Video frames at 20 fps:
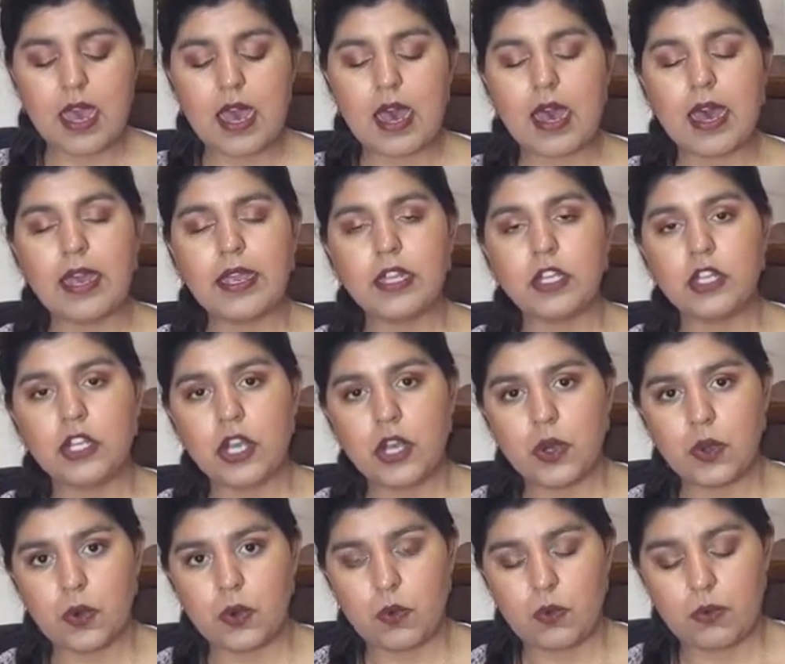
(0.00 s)
I
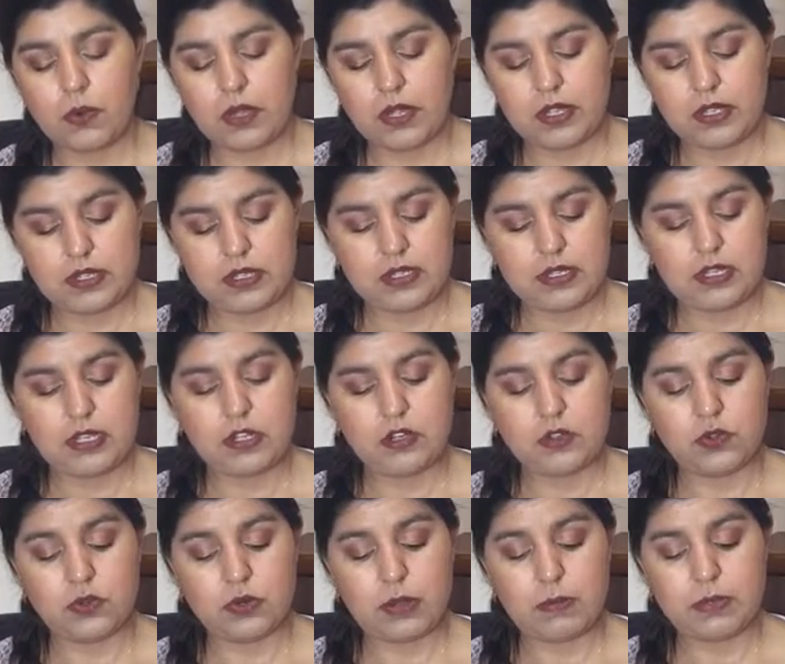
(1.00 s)
know,
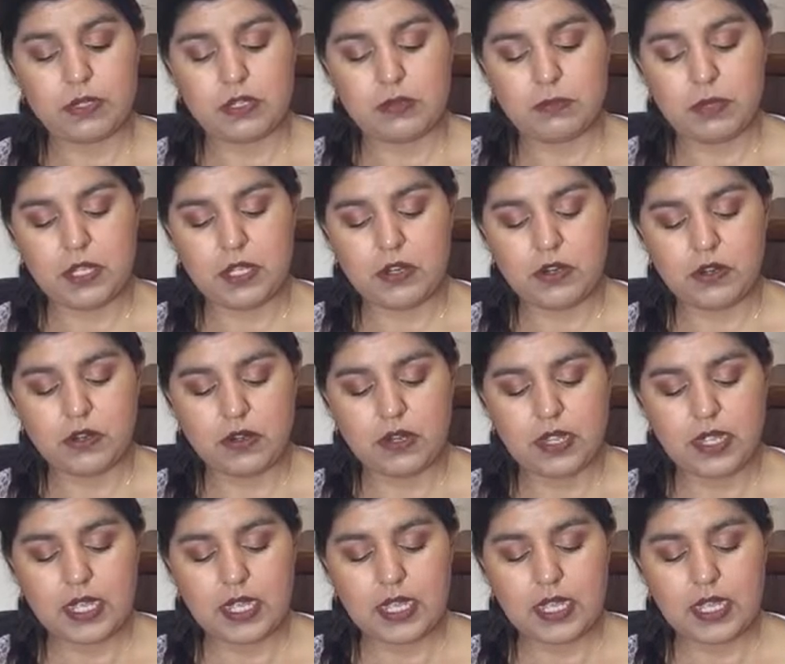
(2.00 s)
interrupted Peter.